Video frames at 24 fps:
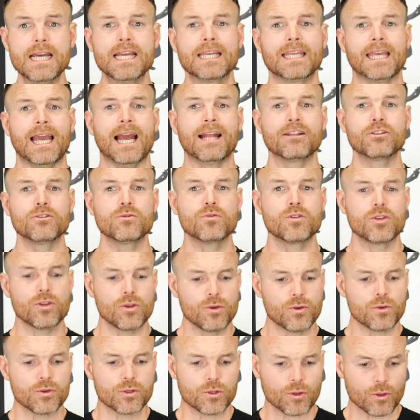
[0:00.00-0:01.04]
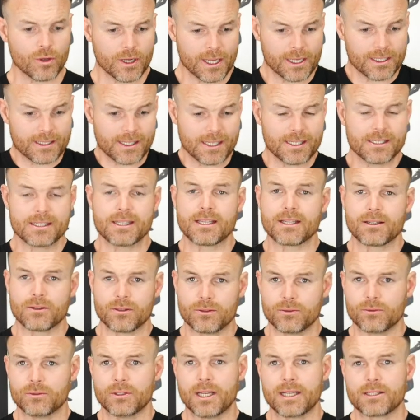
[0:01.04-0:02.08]
Can you use your existing
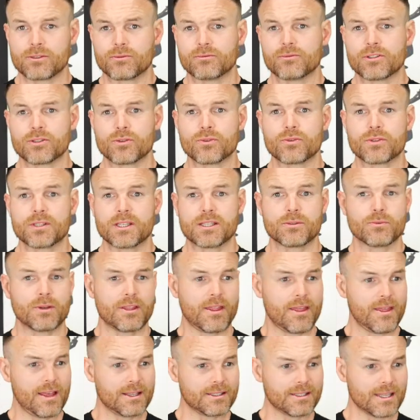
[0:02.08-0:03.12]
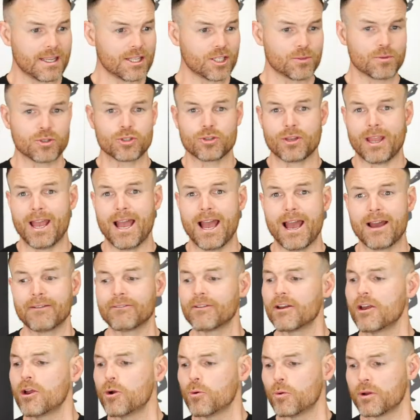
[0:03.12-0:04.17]
resources, whether that's the instruments you have,
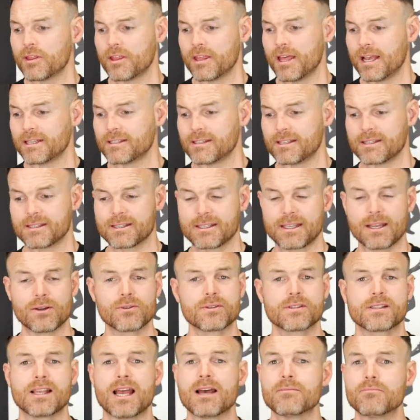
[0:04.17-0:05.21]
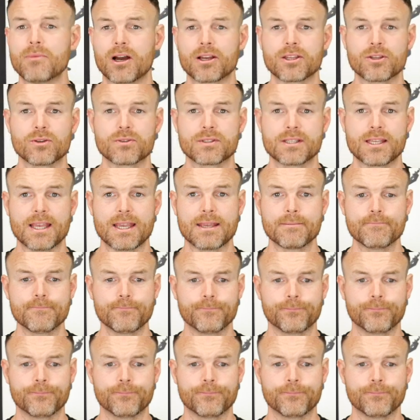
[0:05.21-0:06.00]
whether that's the skill set among your team.